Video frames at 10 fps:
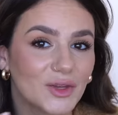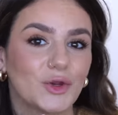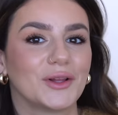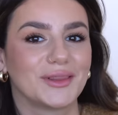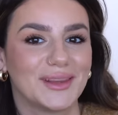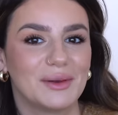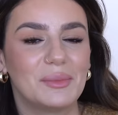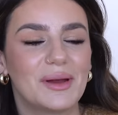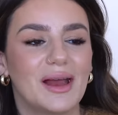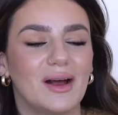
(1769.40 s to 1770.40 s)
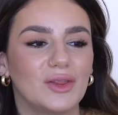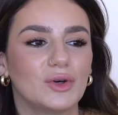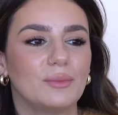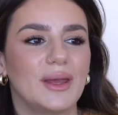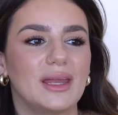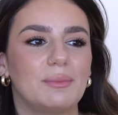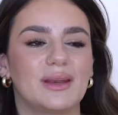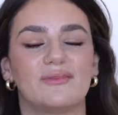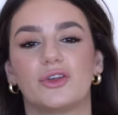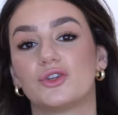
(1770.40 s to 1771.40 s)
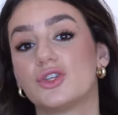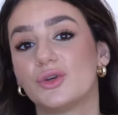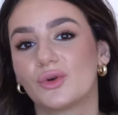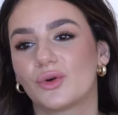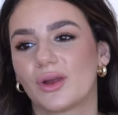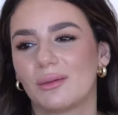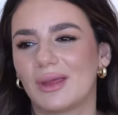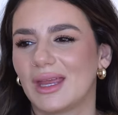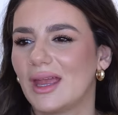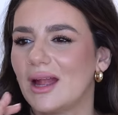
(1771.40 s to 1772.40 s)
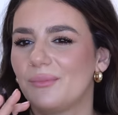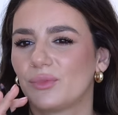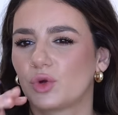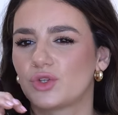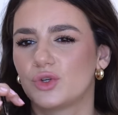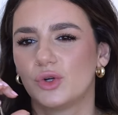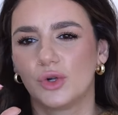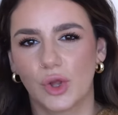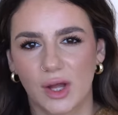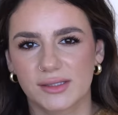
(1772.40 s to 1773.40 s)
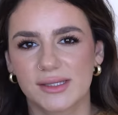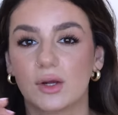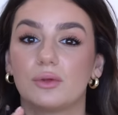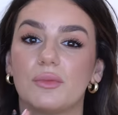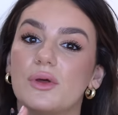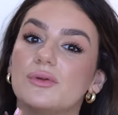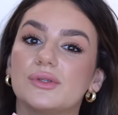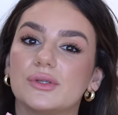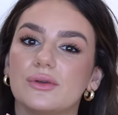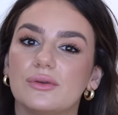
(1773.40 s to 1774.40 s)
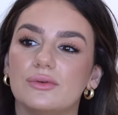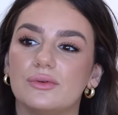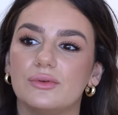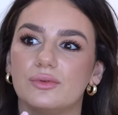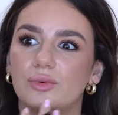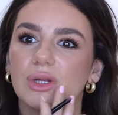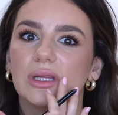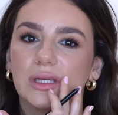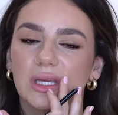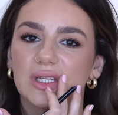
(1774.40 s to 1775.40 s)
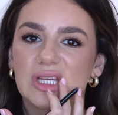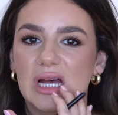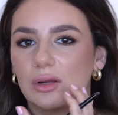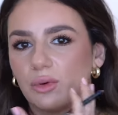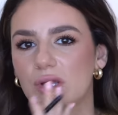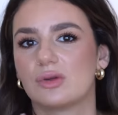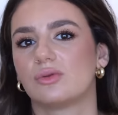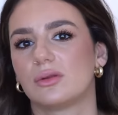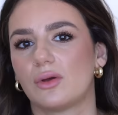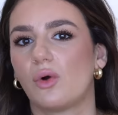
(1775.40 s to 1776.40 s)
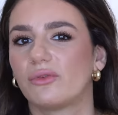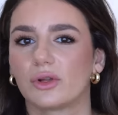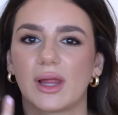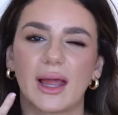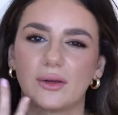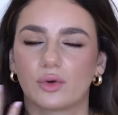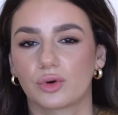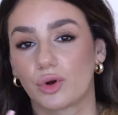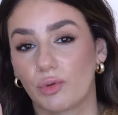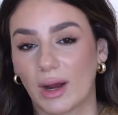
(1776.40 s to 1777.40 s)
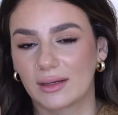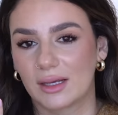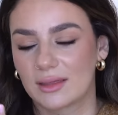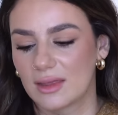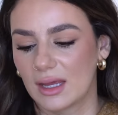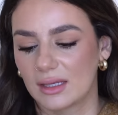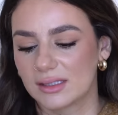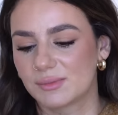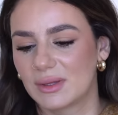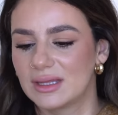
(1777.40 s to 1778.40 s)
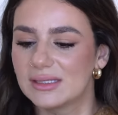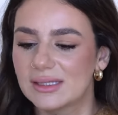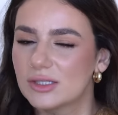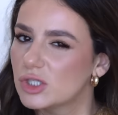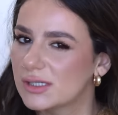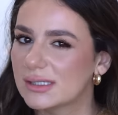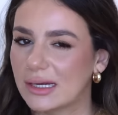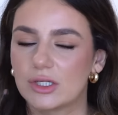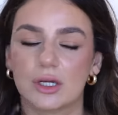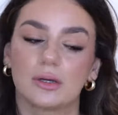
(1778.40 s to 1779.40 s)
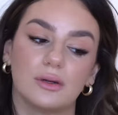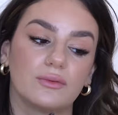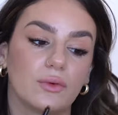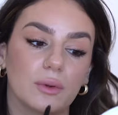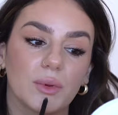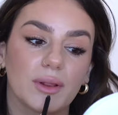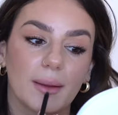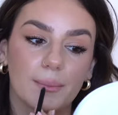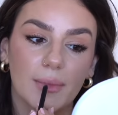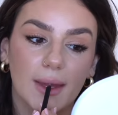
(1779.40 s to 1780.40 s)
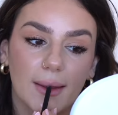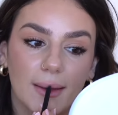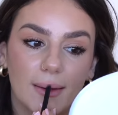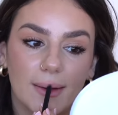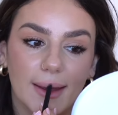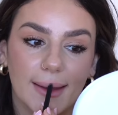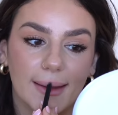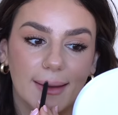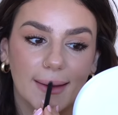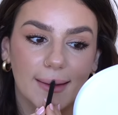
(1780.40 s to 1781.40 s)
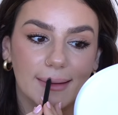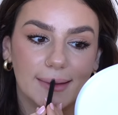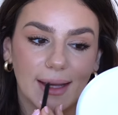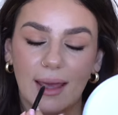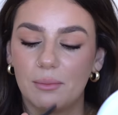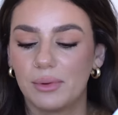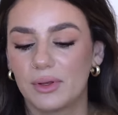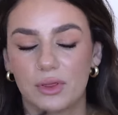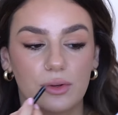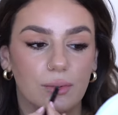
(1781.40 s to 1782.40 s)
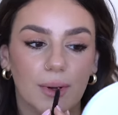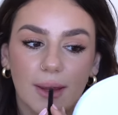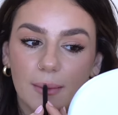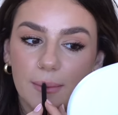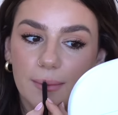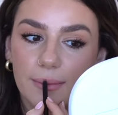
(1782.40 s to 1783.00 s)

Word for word: your lip a little bit but if they're too creamy or too glossy almost you really can tell where you overline or corrected things but this is just such a good formula okay tempt 3